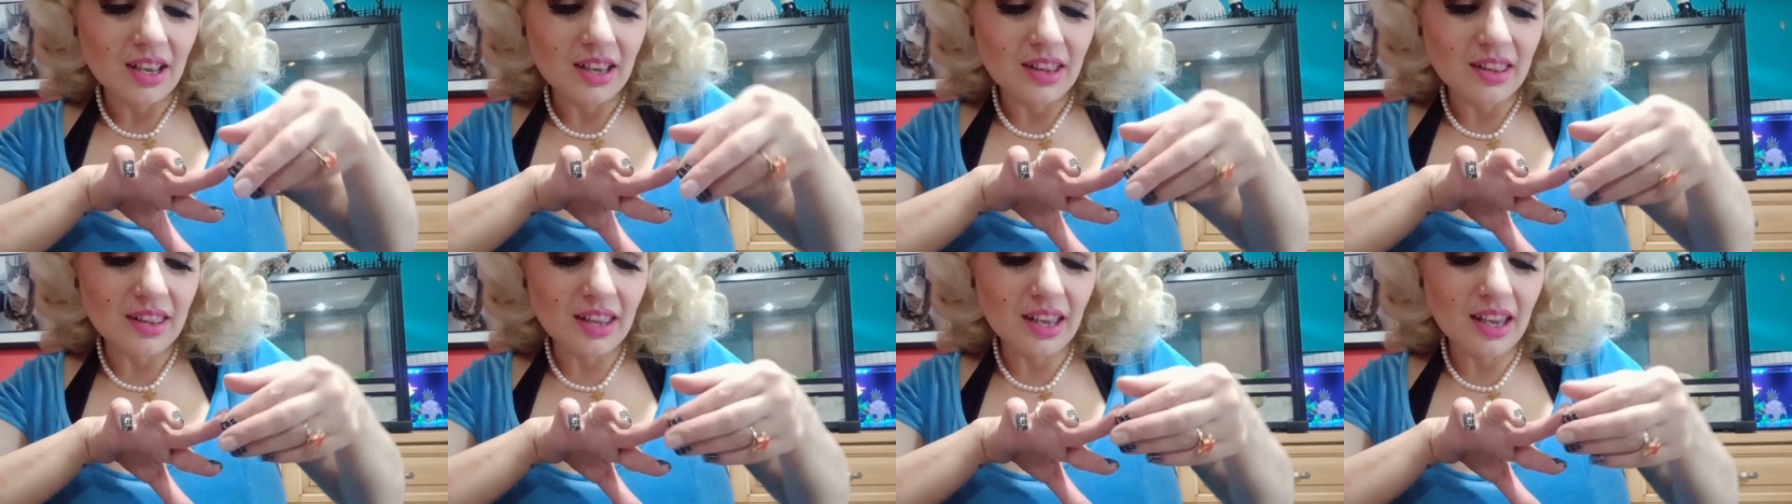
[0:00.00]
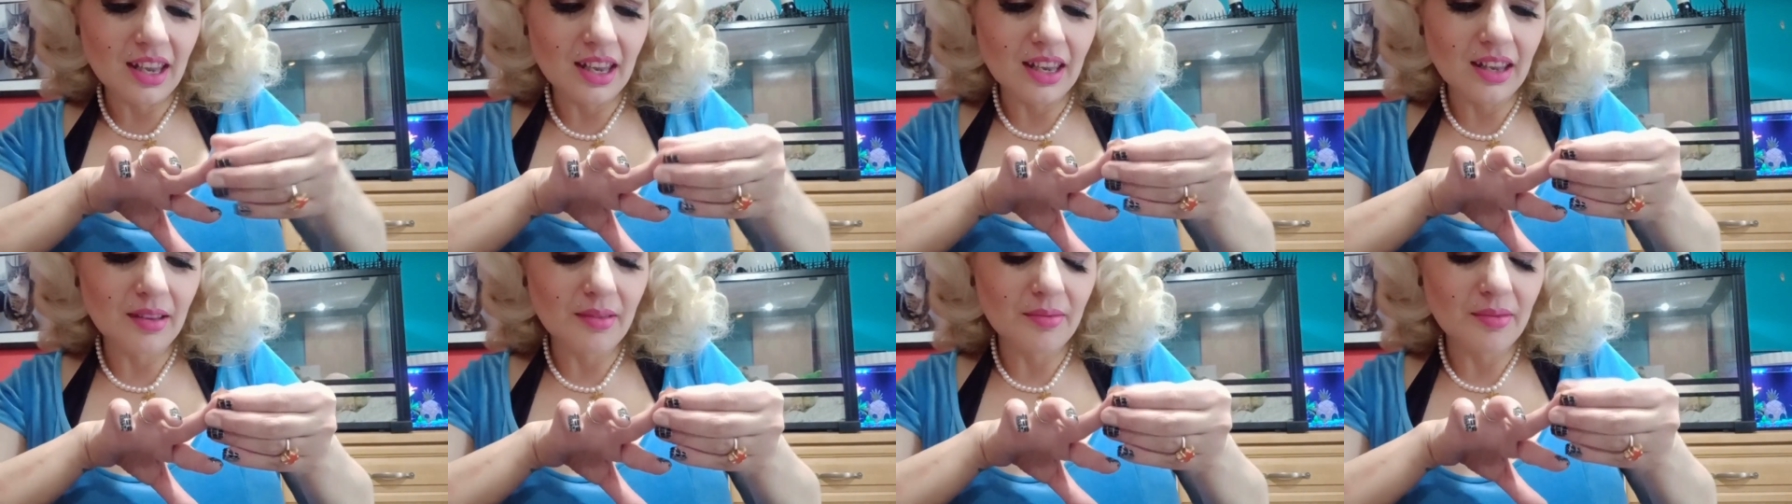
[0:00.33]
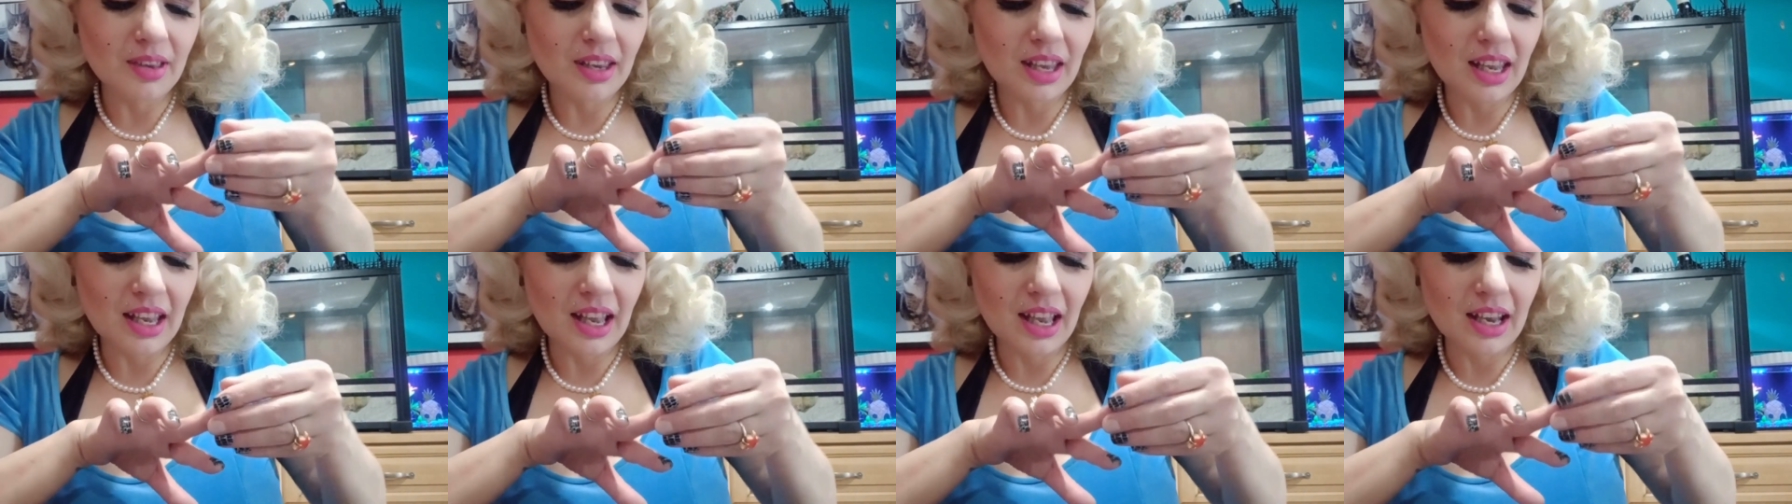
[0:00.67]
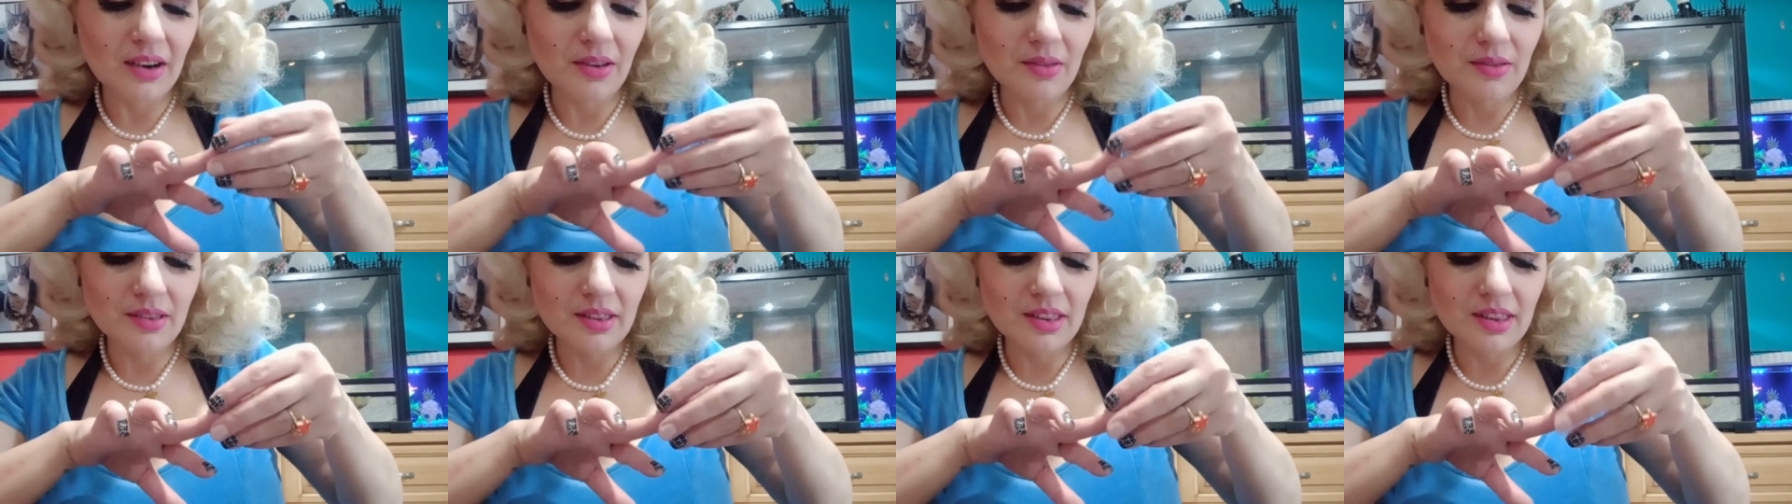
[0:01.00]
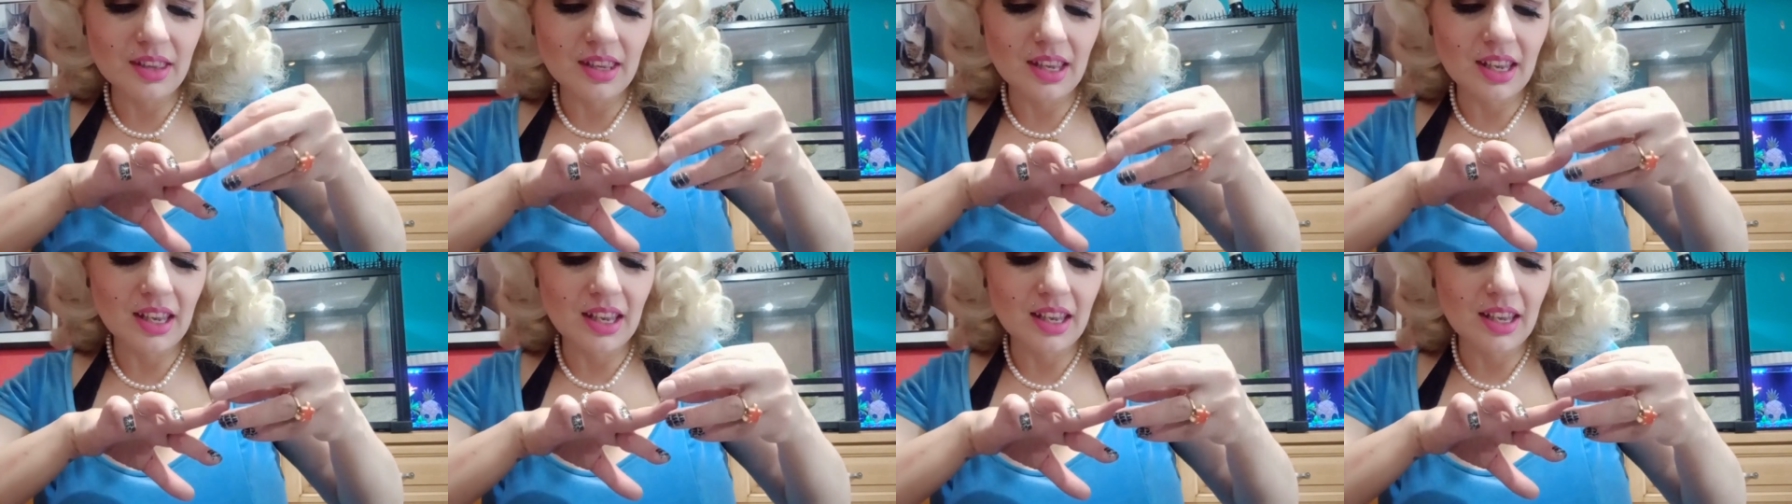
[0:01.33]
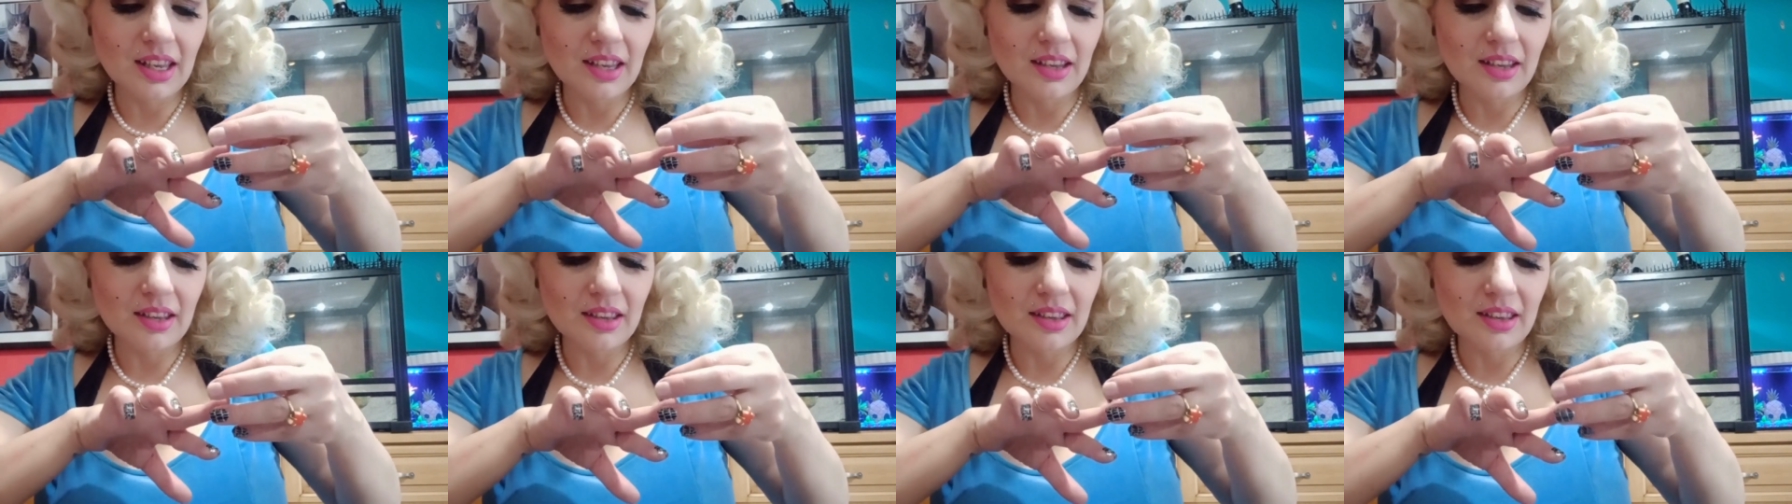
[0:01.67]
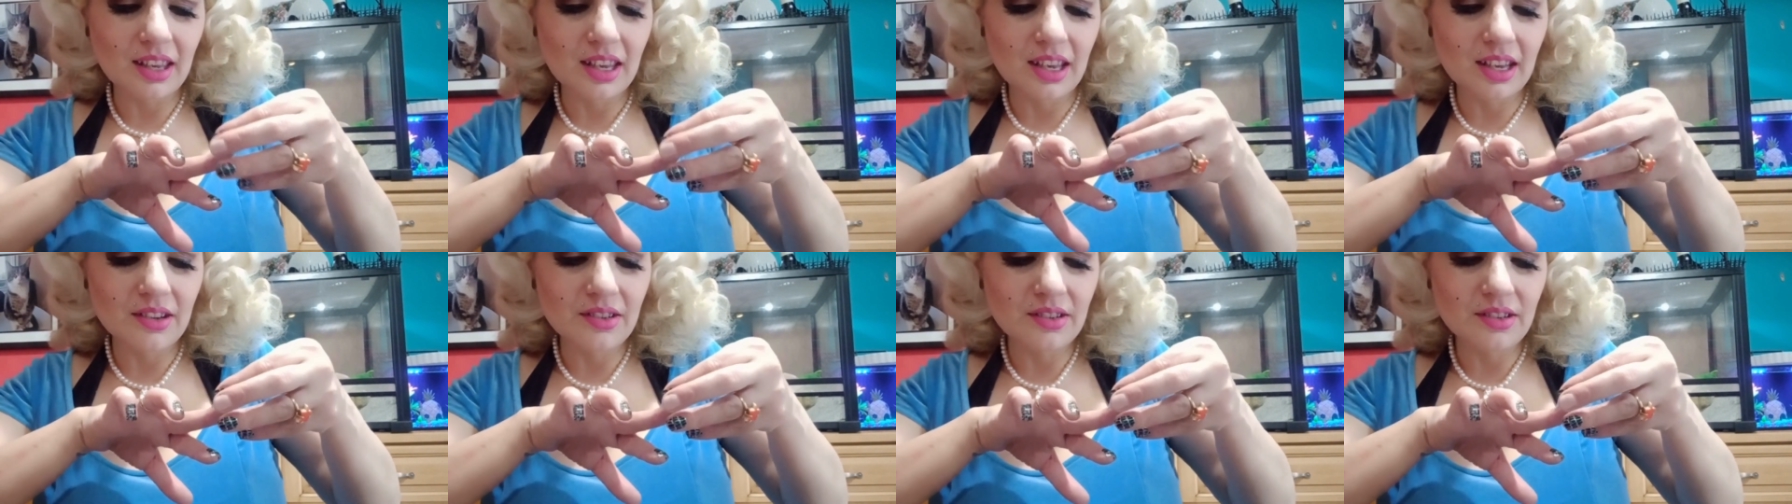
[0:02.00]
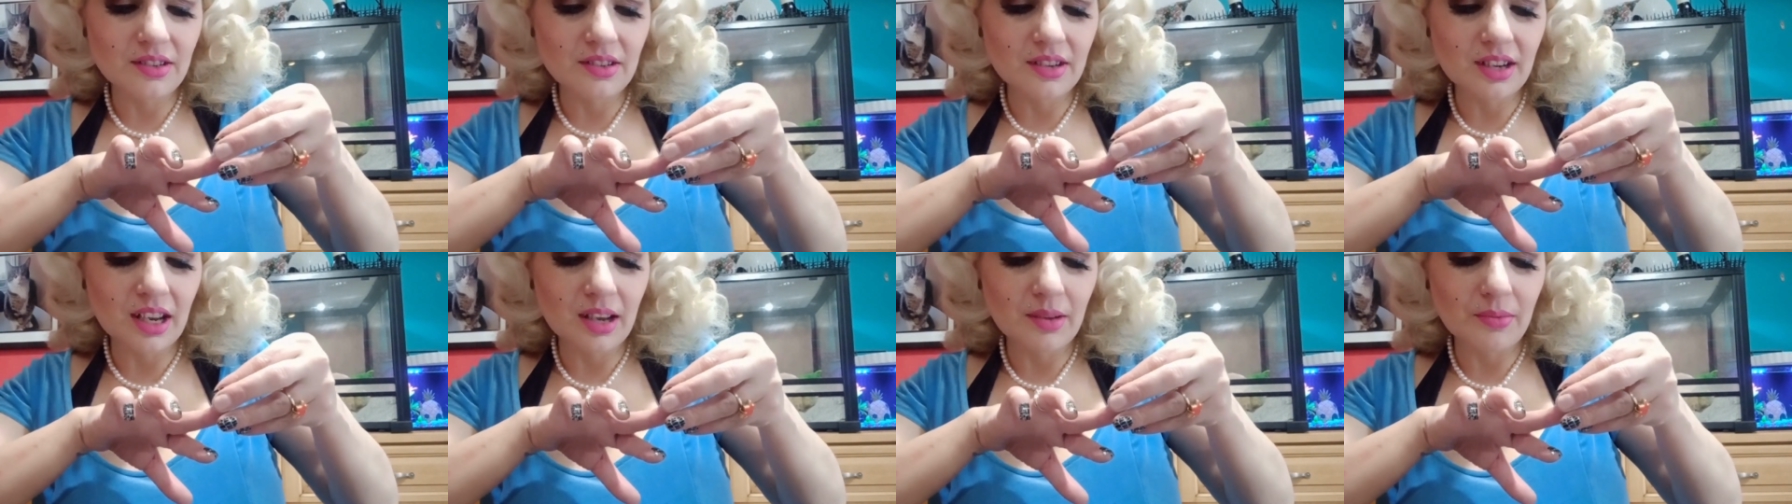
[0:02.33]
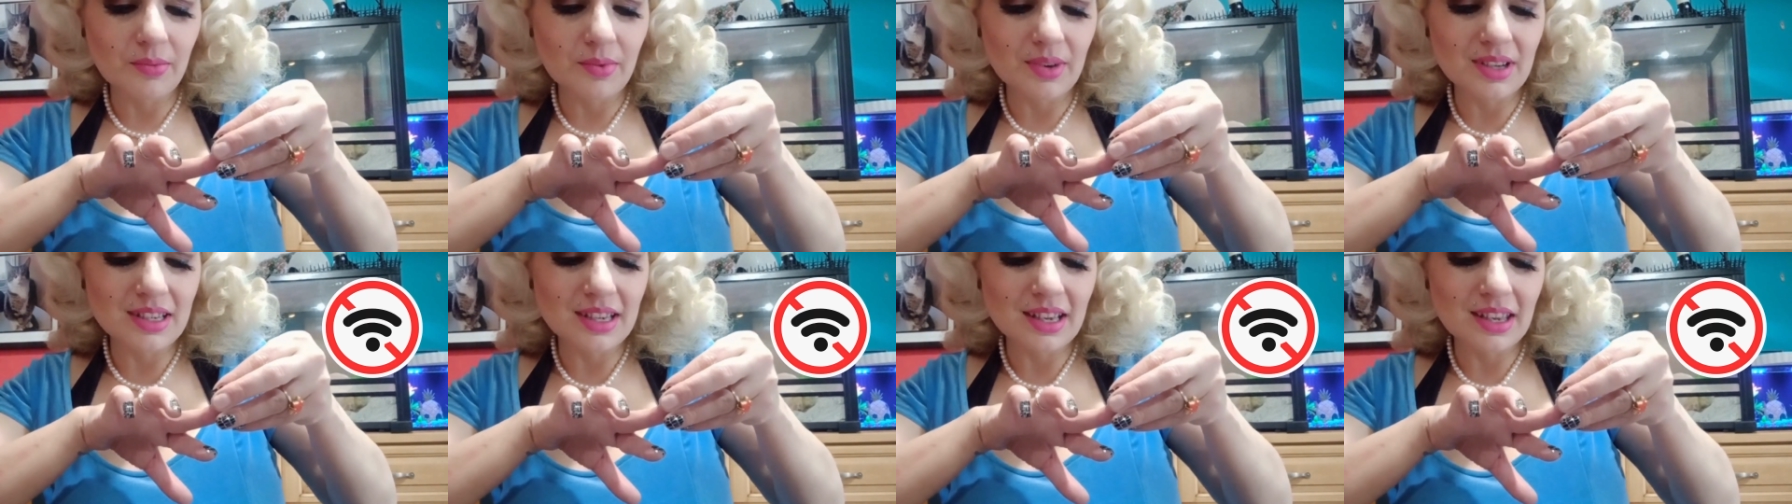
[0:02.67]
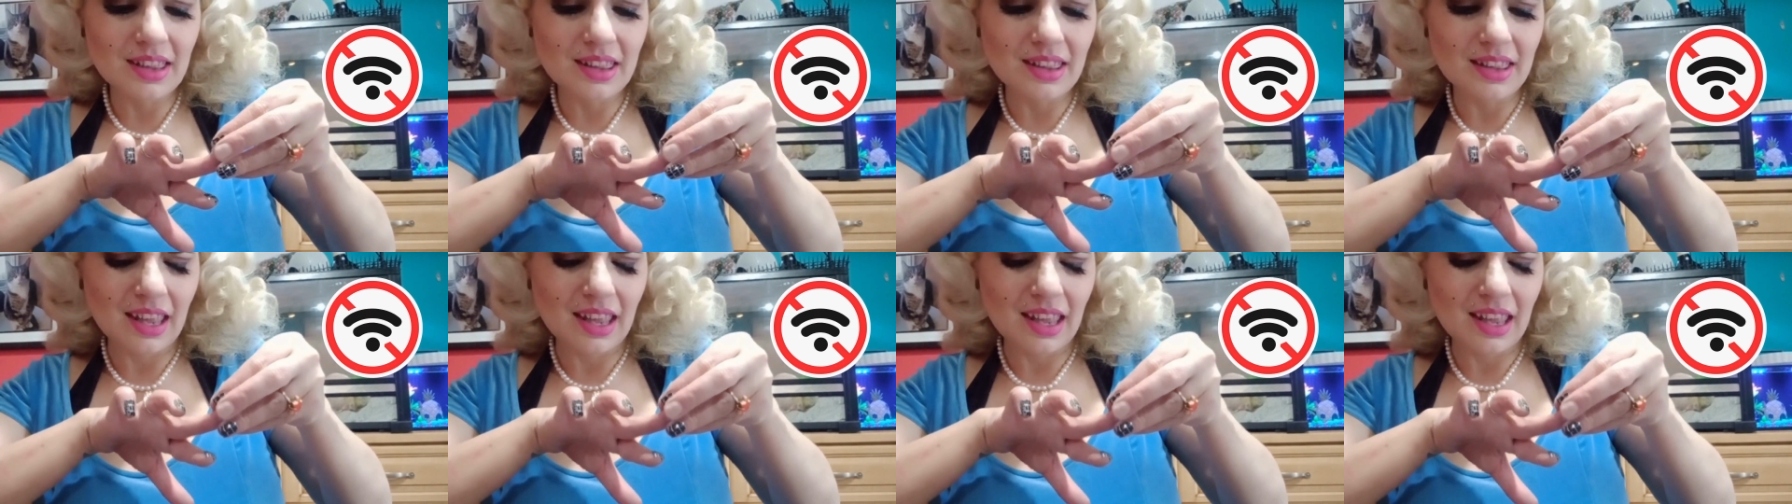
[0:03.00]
thing. Like, I don't think the internet was a